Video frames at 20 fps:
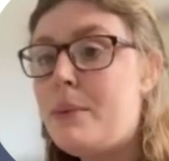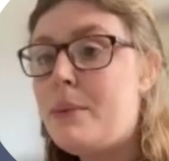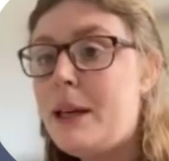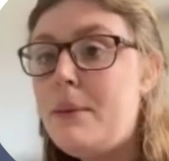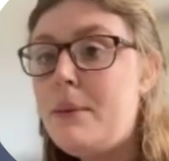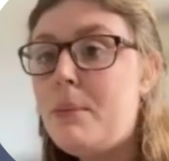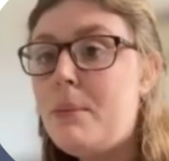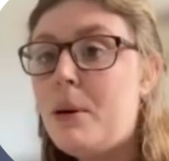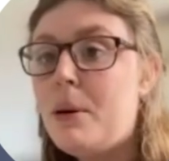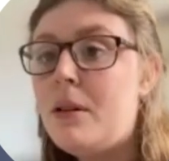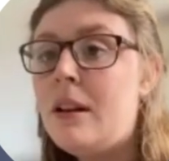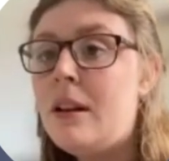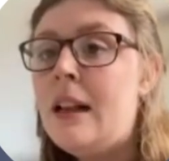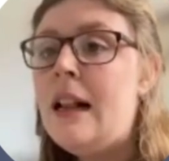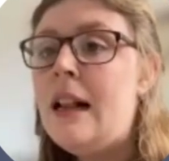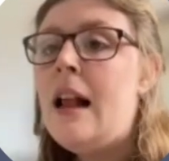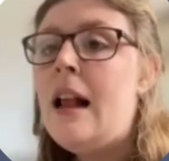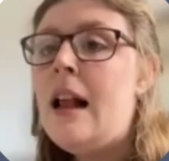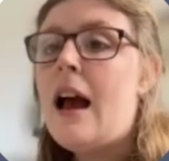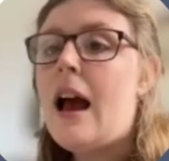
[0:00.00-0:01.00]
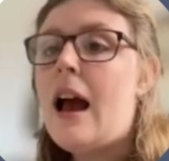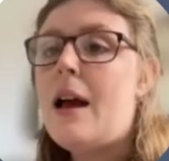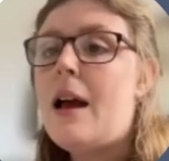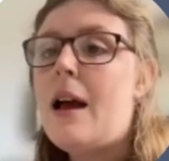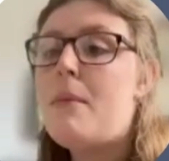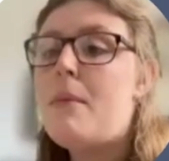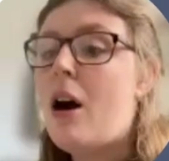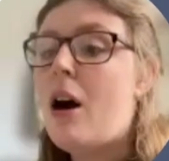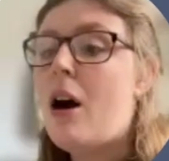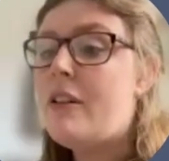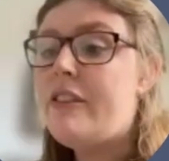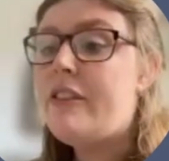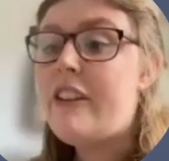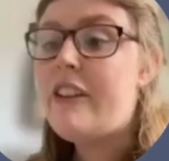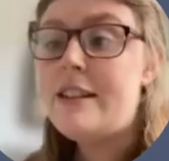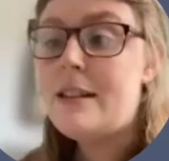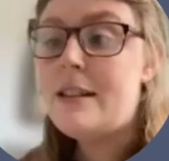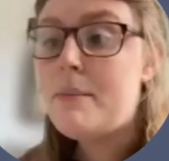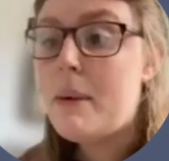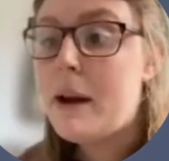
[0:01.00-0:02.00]
people are
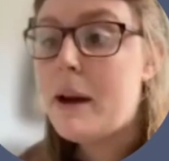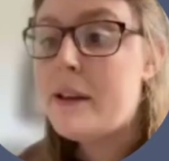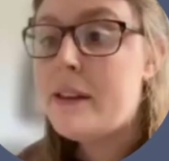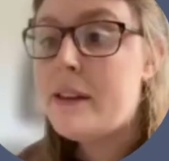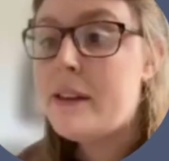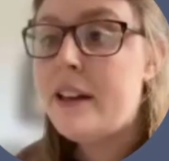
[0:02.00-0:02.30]
affected by